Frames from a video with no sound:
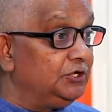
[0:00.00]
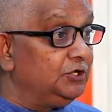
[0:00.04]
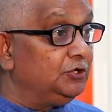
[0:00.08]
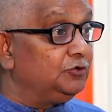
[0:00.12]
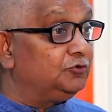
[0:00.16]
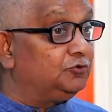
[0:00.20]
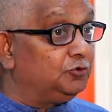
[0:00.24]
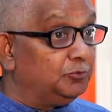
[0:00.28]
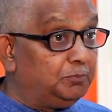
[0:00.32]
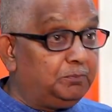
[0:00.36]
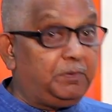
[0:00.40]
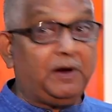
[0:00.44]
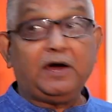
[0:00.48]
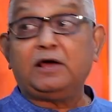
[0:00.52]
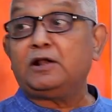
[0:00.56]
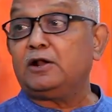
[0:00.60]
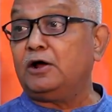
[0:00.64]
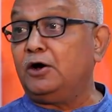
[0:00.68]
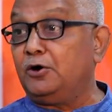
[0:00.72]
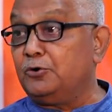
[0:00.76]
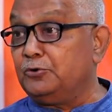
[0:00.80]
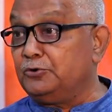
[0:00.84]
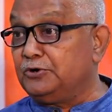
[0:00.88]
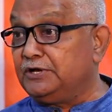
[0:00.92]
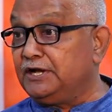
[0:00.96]

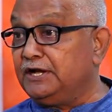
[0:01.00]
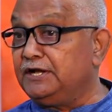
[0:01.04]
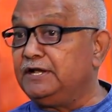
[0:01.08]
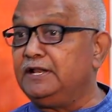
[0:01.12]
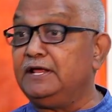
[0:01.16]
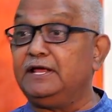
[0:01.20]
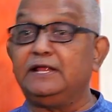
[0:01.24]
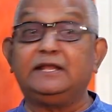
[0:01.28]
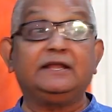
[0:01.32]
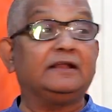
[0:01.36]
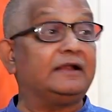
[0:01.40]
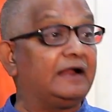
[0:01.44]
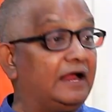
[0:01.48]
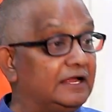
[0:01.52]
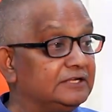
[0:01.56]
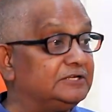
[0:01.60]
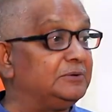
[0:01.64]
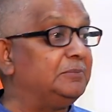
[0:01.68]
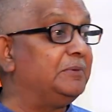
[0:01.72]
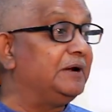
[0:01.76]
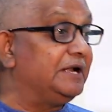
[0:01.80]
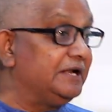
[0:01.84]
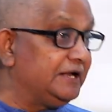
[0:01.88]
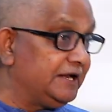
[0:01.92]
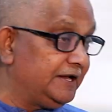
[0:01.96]
Subbarao did in
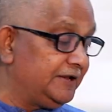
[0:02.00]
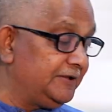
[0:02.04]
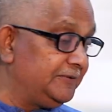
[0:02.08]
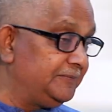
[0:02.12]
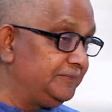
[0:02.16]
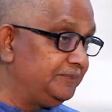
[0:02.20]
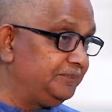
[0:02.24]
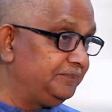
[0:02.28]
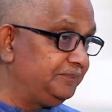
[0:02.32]
Rajamandri.